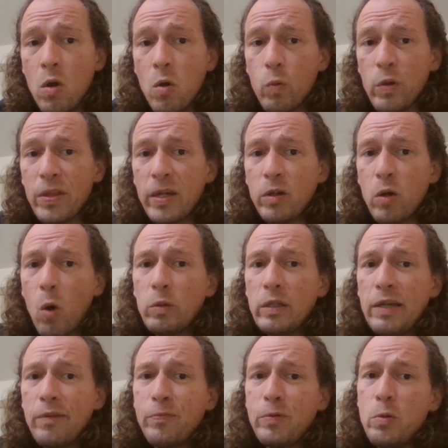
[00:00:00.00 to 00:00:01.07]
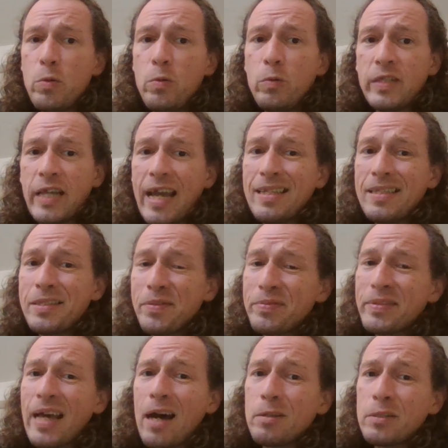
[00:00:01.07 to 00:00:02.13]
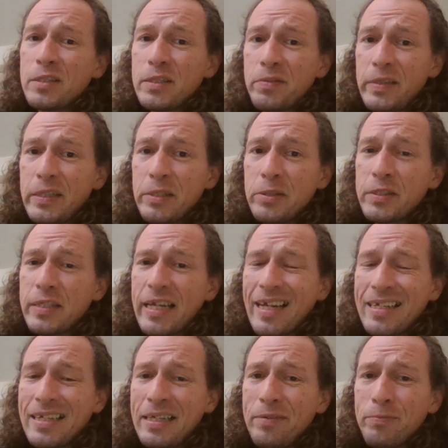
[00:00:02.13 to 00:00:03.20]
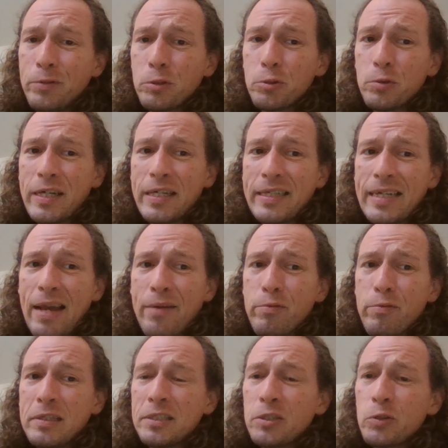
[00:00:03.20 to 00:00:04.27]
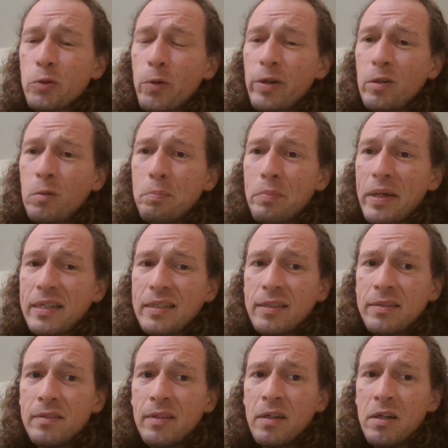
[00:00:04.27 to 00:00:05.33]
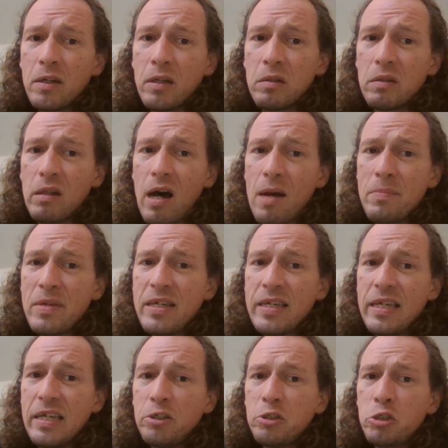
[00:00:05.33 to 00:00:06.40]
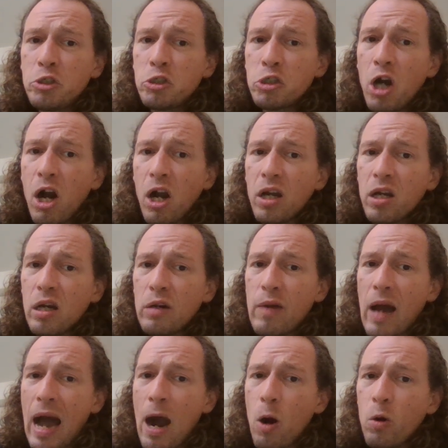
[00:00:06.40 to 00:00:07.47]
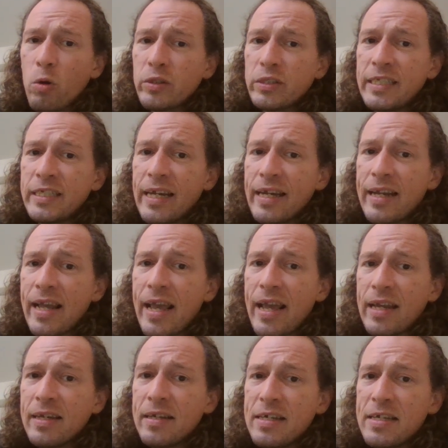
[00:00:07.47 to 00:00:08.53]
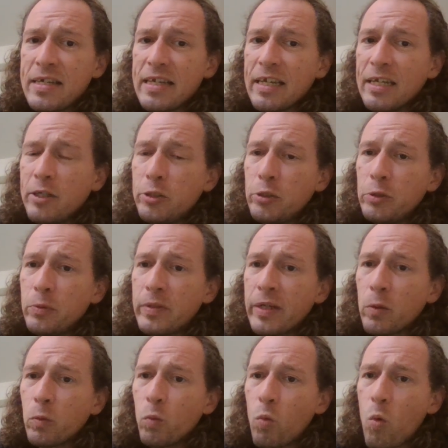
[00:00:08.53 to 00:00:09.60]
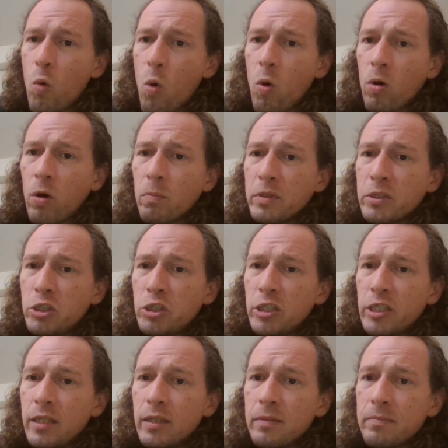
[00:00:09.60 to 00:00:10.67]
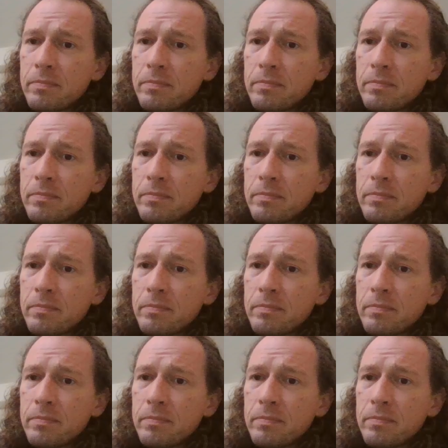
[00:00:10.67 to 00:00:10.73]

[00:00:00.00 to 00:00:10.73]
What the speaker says: Within only a few tens of thousands of years, they had infiltrated every soil bed, glomming each chunk of our DNA into their war machine.